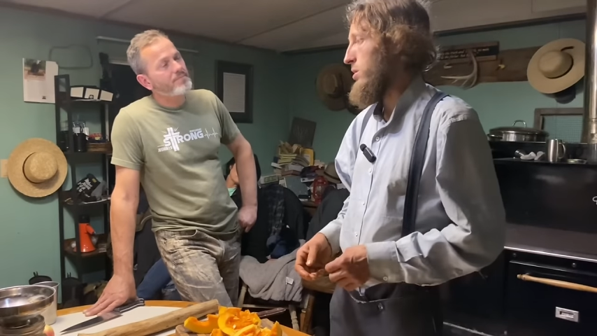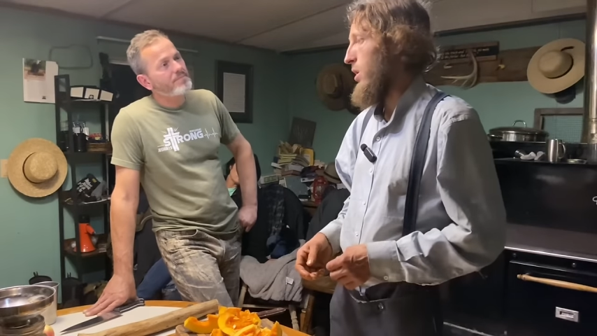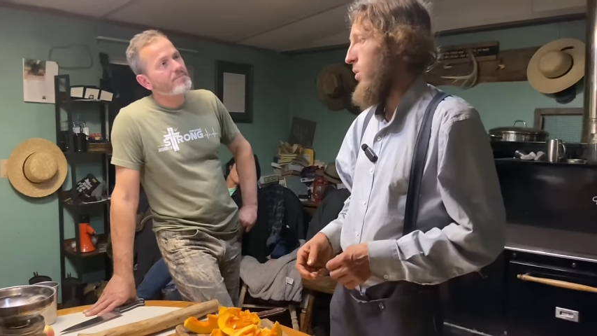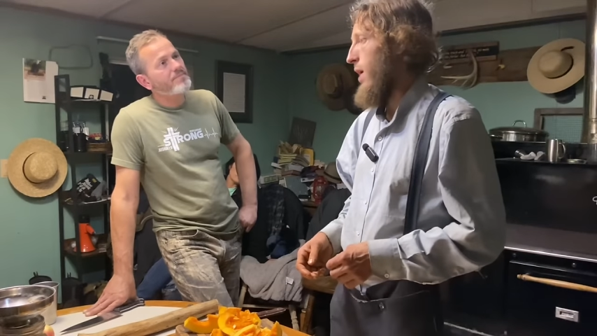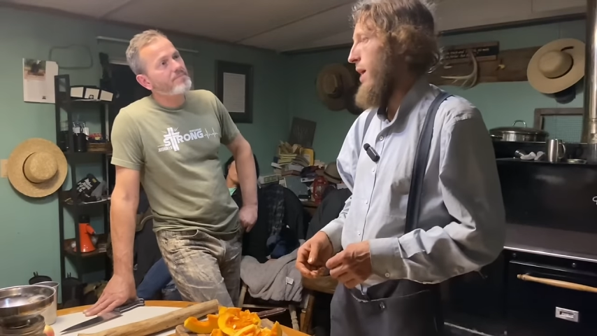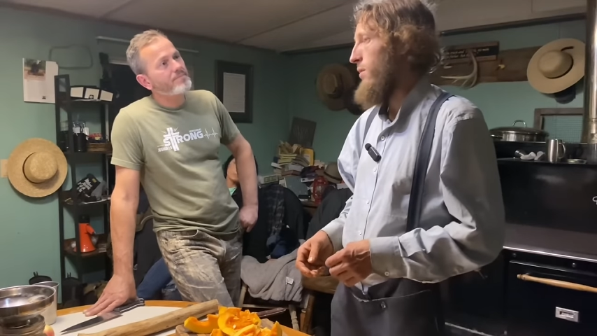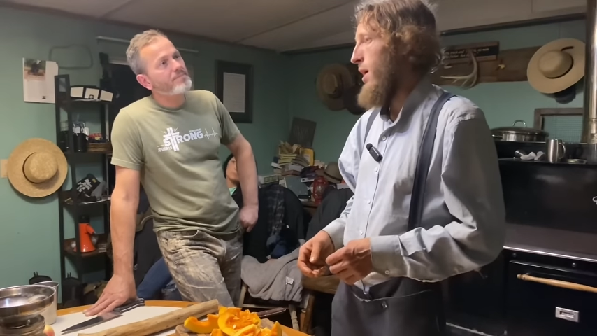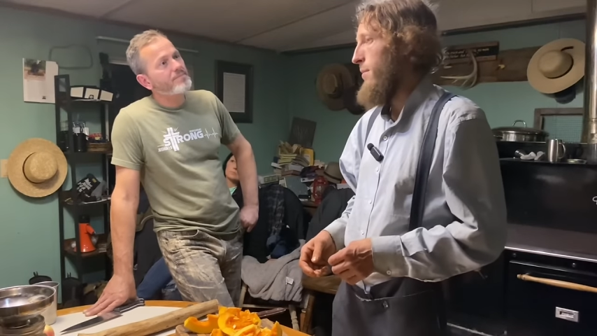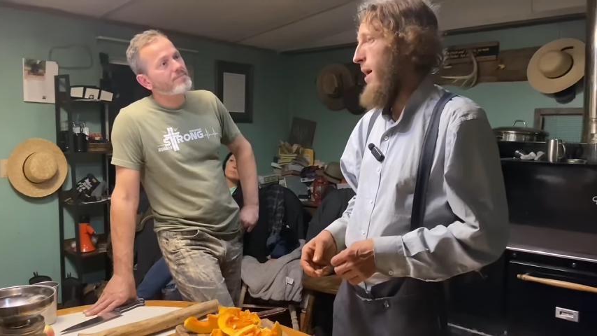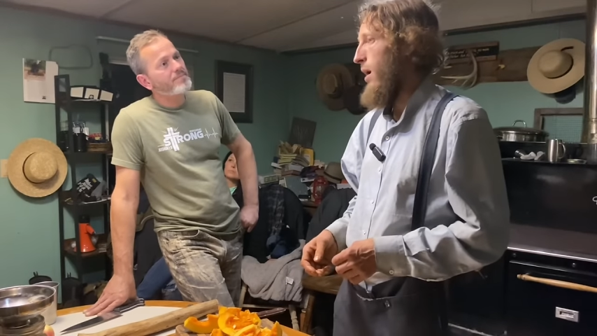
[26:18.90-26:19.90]
Speaker 1: So when I
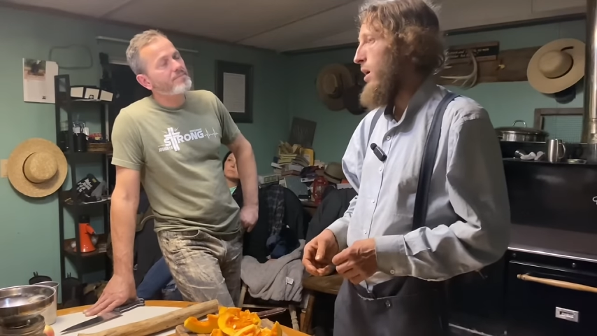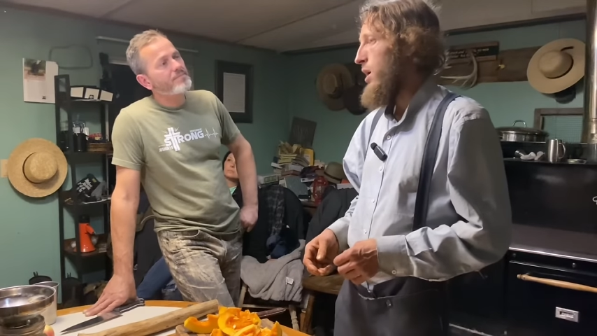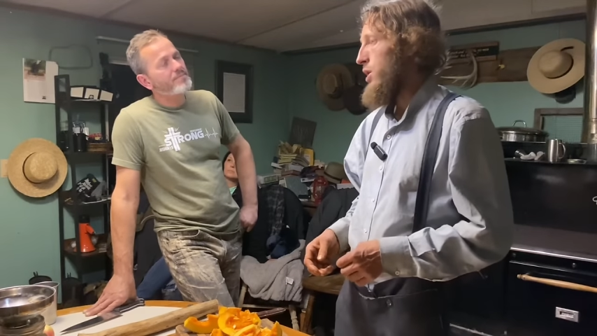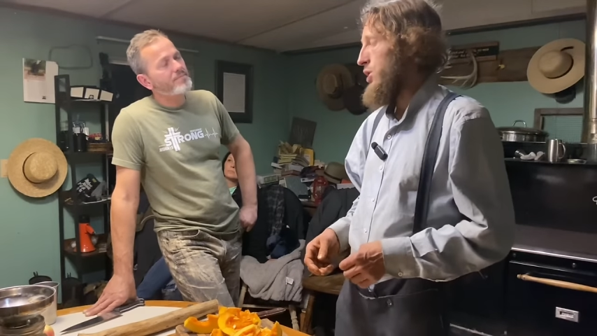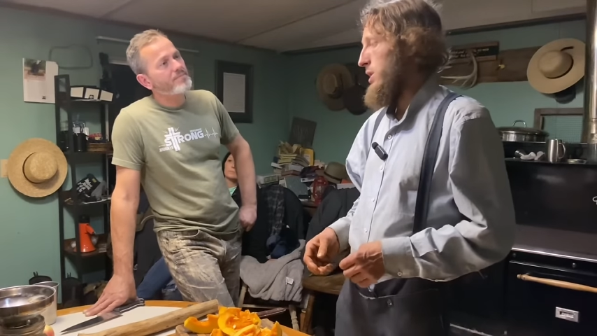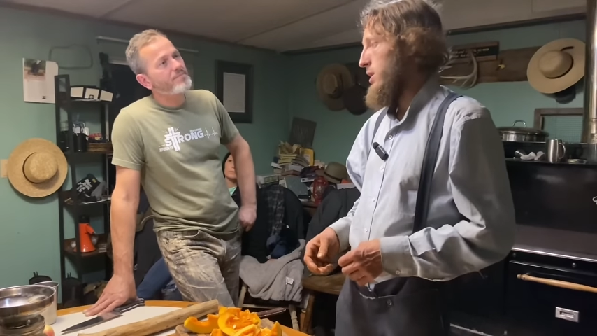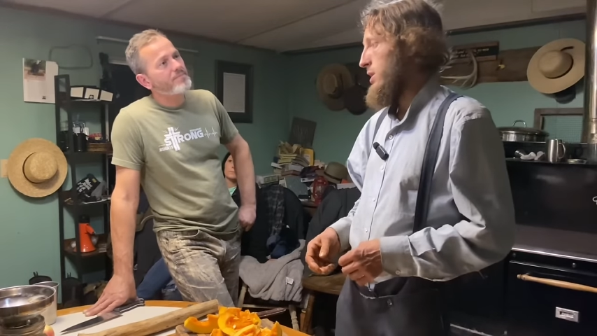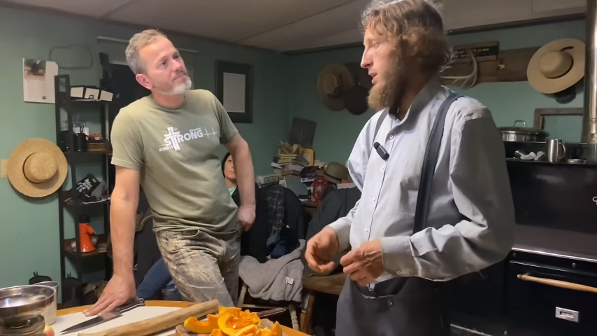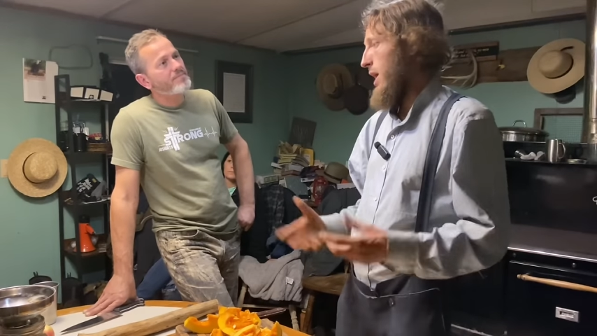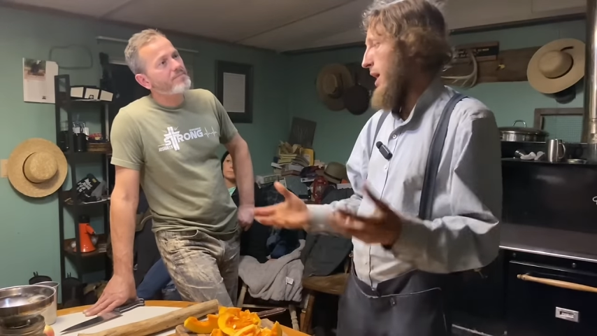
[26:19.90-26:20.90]
read about Jesus
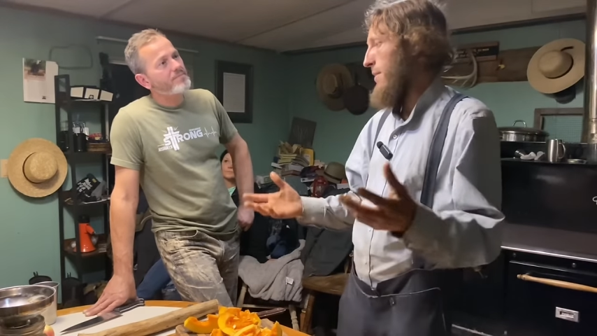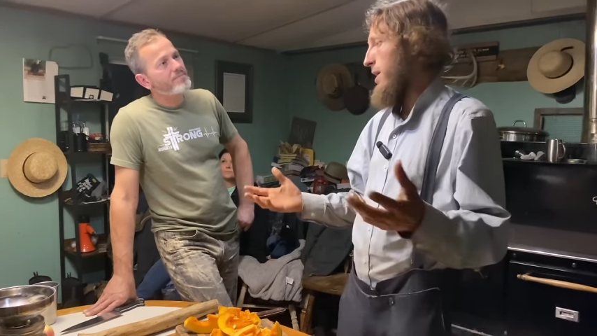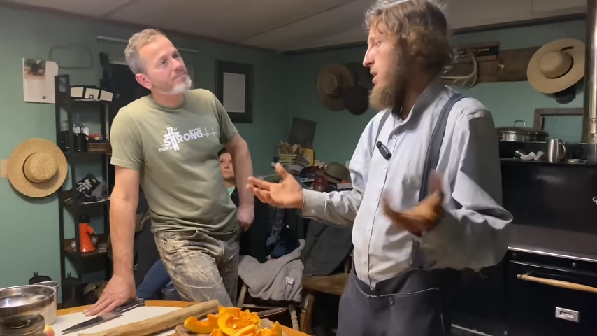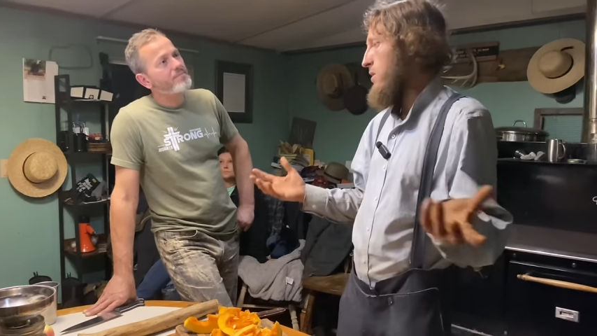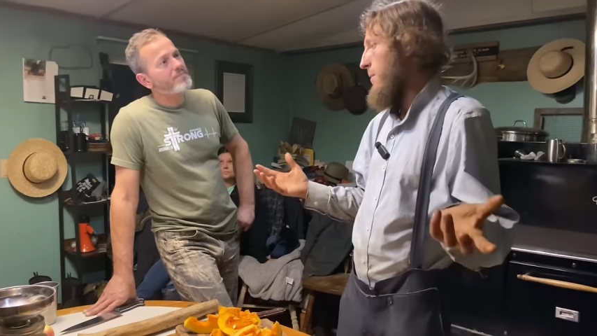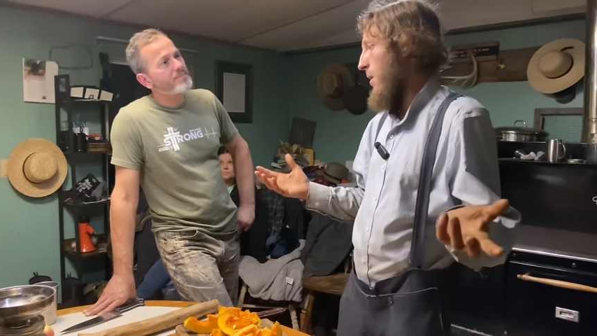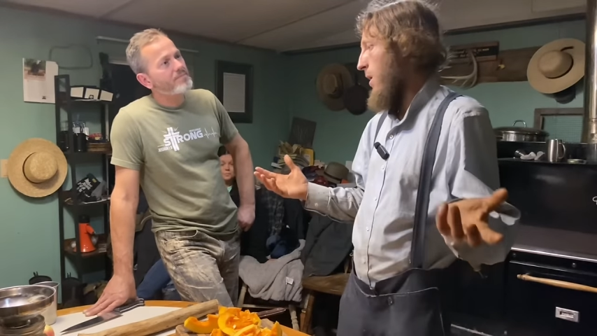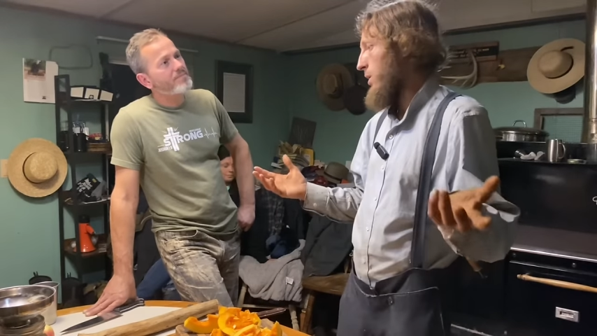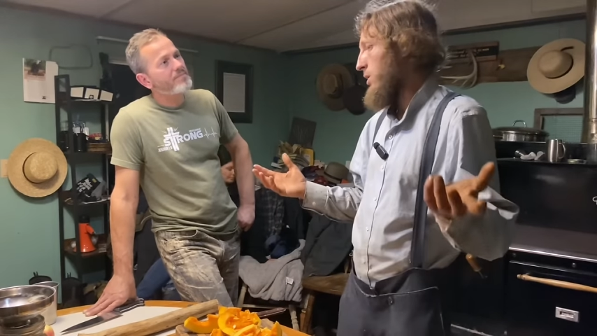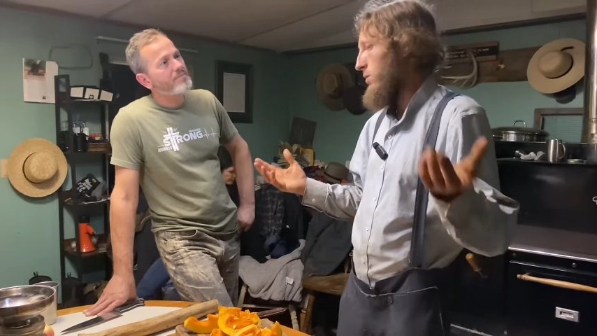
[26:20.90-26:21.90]
said, Take my yoke
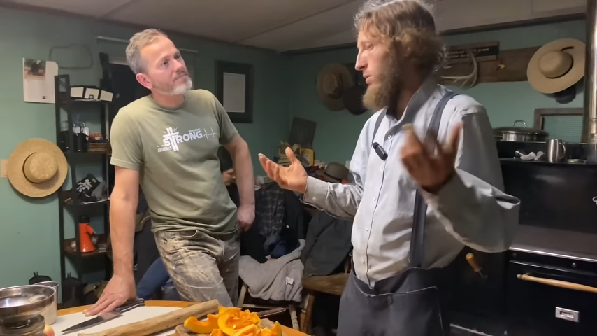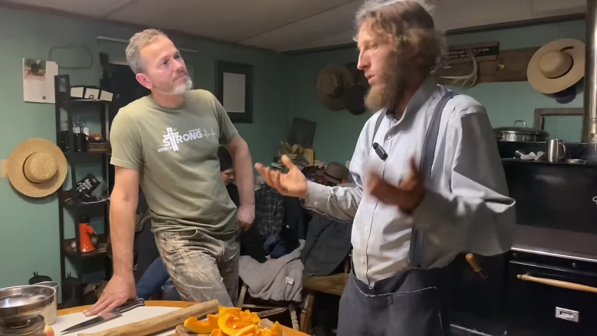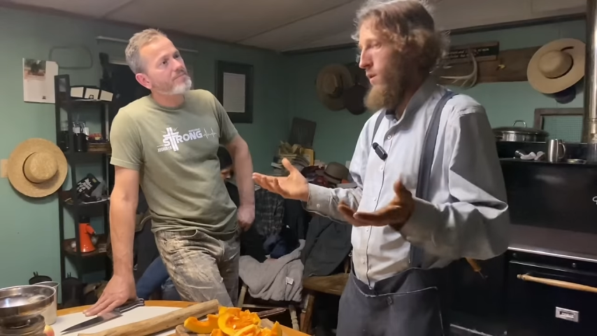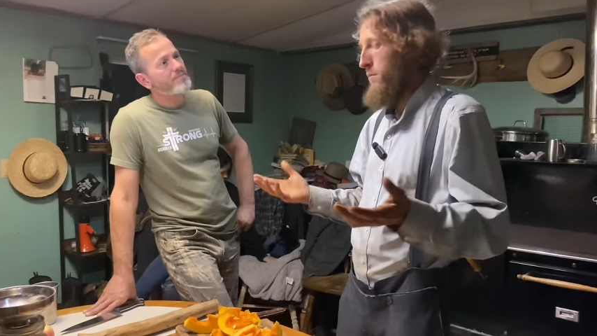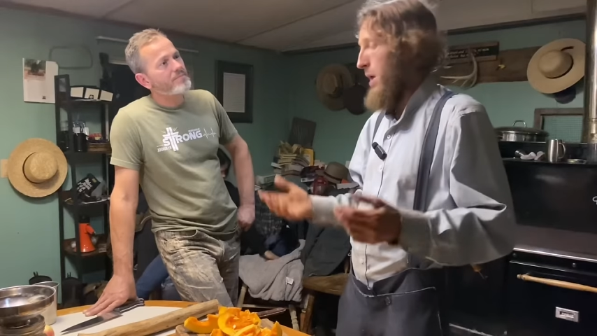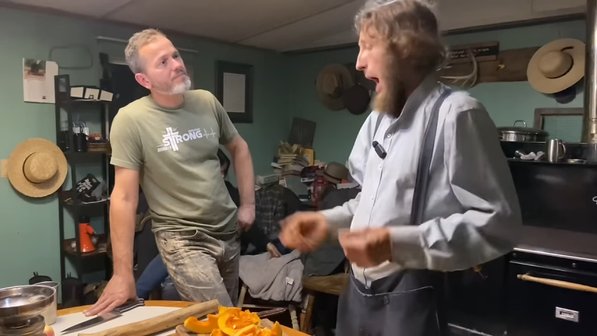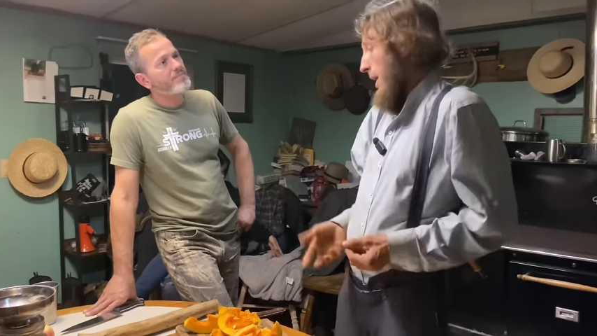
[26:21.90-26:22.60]
upon you and learn of me,